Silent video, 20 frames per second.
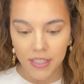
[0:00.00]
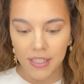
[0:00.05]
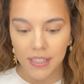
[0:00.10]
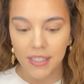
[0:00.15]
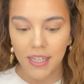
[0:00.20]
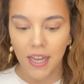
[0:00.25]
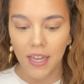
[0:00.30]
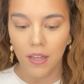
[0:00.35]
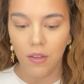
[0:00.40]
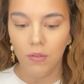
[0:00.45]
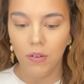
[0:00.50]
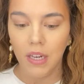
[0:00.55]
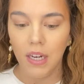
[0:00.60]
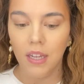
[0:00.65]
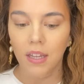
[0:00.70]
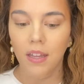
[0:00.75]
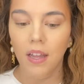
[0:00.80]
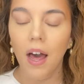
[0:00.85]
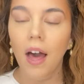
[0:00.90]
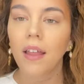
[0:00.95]
is that you need a
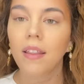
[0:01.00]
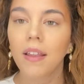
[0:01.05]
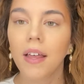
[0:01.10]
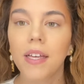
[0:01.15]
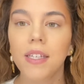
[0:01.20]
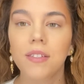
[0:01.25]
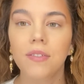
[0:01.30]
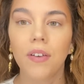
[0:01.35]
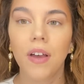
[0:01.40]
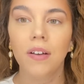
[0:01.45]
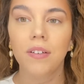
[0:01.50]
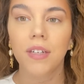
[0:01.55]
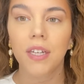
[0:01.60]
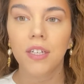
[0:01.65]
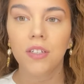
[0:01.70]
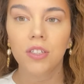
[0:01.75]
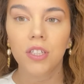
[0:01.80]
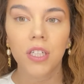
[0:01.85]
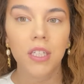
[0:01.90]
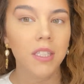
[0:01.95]
lot less
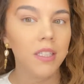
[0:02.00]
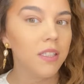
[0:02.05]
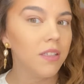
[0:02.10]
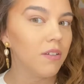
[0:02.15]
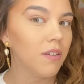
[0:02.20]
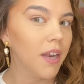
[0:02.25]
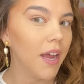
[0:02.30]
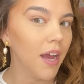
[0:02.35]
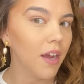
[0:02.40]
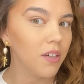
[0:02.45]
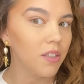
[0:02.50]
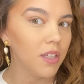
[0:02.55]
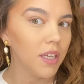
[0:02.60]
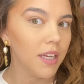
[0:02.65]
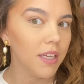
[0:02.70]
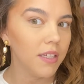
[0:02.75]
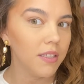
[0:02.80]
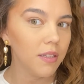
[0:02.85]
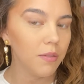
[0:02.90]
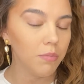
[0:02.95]
foundation, so it actually
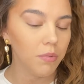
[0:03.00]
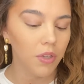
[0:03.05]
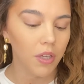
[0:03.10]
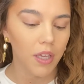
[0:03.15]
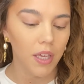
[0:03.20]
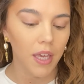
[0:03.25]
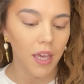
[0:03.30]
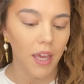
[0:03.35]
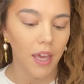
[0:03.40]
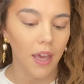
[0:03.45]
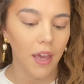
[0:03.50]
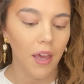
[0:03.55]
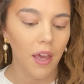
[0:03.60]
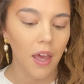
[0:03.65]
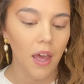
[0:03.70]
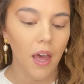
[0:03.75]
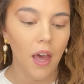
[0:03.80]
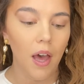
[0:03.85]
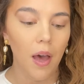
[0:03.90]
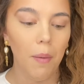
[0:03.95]
ends up looking
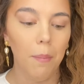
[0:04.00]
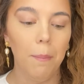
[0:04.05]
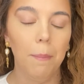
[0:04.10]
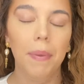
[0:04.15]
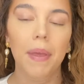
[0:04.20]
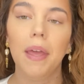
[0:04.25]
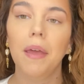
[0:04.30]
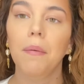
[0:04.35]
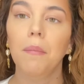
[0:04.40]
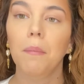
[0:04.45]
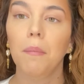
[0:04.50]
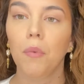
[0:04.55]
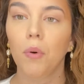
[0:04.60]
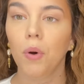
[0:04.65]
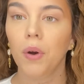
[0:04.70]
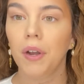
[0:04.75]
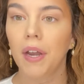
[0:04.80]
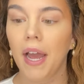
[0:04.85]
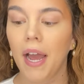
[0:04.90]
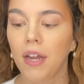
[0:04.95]
a bit more
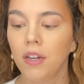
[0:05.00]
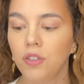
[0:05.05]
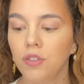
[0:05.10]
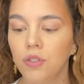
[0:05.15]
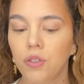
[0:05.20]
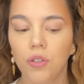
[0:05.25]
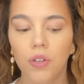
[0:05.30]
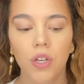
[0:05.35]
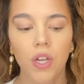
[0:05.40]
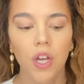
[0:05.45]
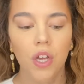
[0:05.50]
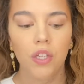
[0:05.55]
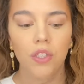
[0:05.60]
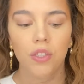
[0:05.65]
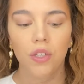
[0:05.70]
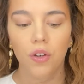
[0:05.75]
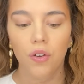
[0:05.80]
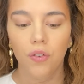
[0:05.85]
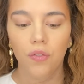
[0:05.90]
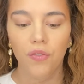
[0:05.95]
natural.
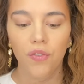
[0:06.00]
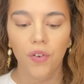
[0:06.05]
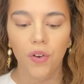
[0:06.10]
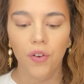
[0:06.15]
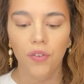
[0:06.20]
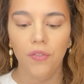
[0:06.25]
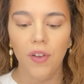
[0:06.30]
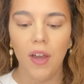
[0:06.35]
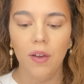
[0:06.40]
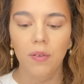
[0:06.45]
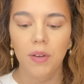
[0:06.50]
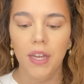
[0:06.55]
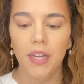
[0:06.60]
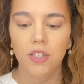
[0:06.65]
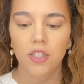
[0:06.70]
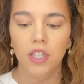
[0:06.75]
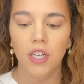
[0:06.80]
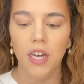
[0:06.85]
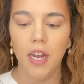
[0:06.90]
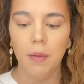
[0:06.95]
So for
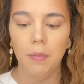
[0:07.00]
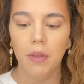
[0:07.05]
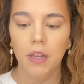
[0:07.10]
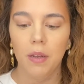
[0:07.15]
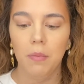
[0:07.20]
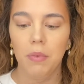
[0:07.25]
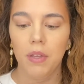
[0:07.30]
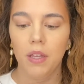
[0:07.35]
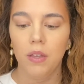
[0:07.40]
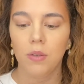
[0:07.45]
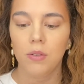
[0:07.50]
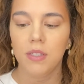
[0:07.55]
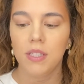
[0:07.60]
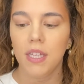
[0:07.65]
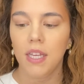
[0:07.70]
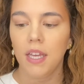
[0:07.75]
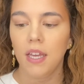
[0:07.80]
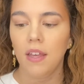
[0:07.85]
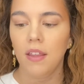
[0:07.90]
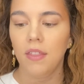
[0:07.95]
foundation, I'm gonna be
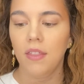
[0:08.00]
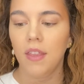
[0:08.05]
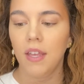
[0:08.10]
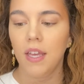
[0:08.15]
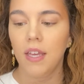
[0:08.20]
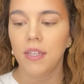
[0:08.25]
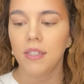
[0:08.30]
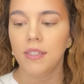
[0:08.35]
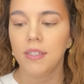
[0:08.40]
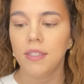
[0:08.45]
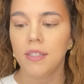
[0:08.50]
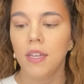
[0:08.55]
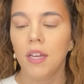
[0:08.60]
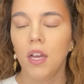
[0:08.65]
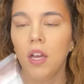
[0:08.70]
using this